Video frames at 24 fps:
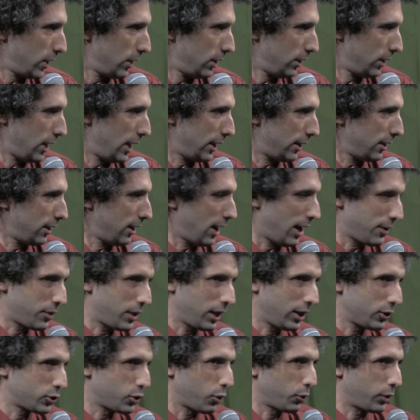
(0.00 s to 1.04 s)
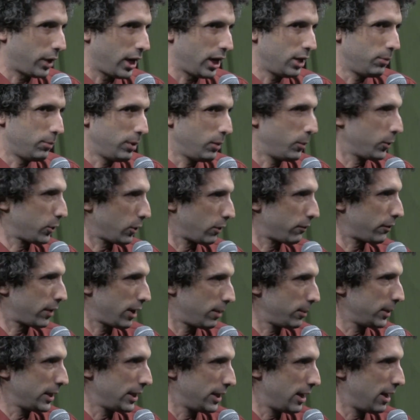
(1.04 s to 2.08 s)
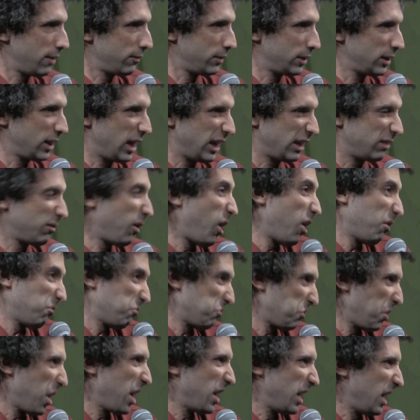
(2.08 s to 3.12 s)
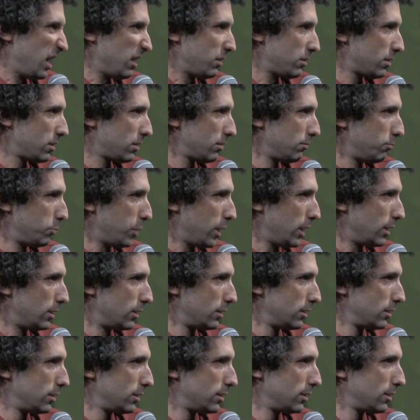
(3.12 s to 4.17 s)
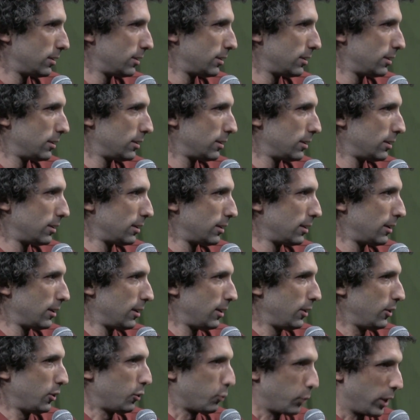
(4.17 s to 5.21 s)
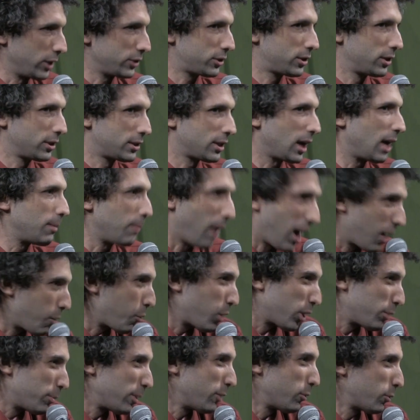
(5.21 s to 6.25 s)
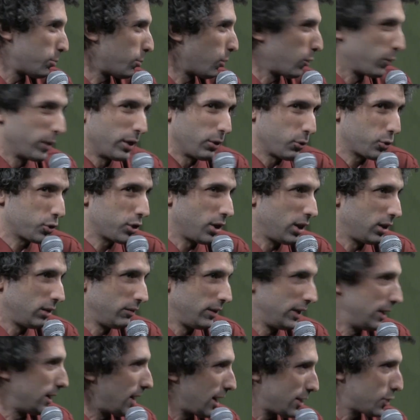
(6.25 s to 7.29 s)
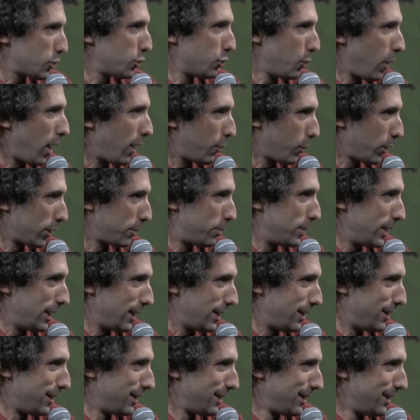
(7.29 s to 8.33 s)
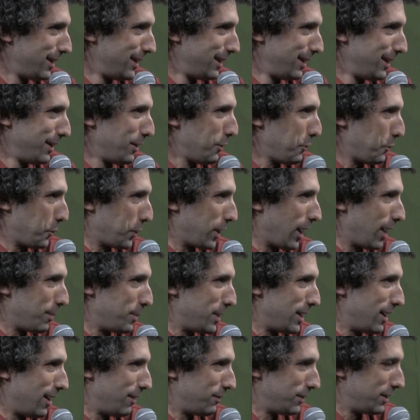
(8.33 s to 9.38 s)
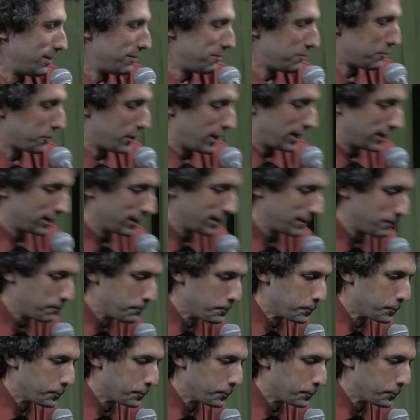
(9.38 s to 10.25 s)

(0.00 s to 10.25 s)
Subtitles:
Like, I think it's okay to be with our family in heaven, like, on Fridays. But the rest of the time, I want to be with Maureen O'Sullivan. That's who I want to be when I'm in heaven, frankly.